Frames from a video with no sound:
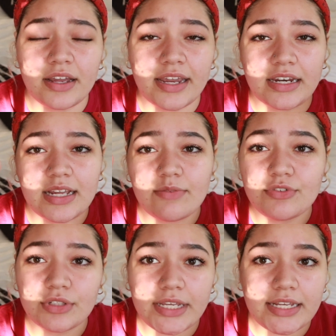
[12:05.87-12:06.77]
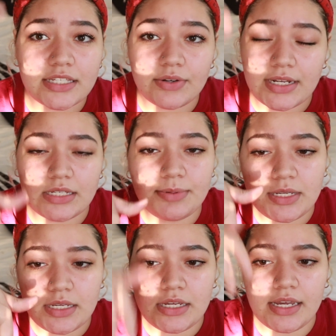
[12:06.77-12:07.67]
Any helpful links, the
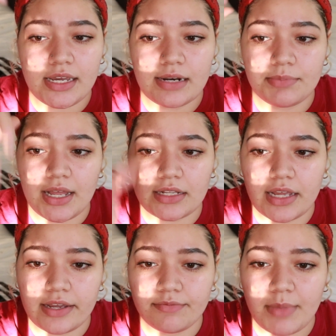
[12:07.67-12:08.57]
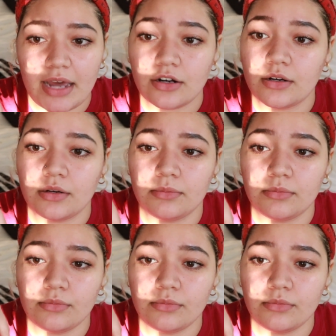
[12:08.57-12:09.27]
recipe and Black Lives Matter